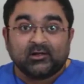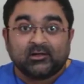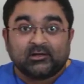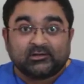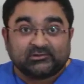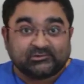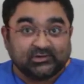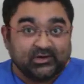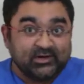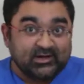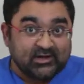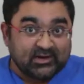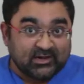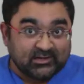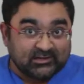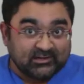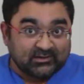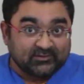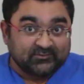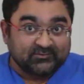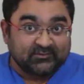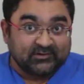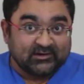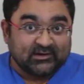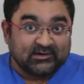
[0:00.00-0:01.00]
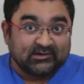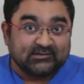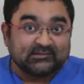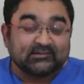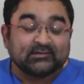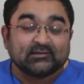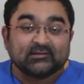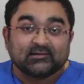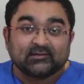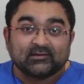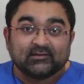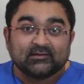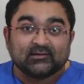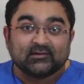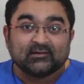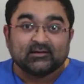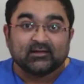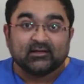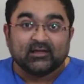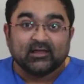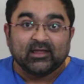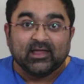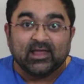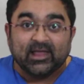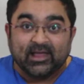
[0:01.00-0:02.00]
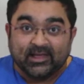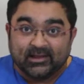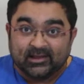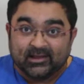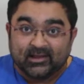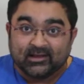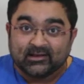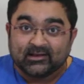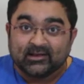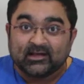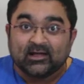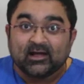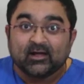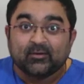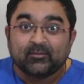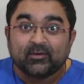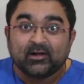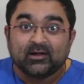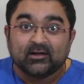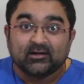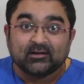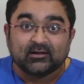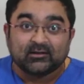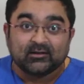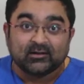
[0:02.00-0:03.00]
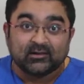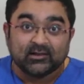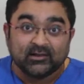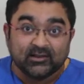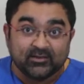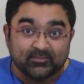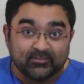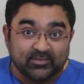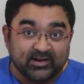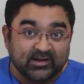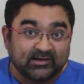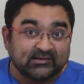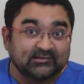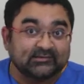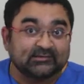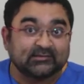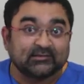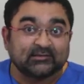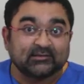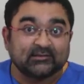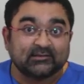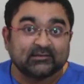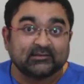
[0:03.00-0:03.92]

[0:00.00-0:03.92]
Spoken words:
So in other words, alar ligament limits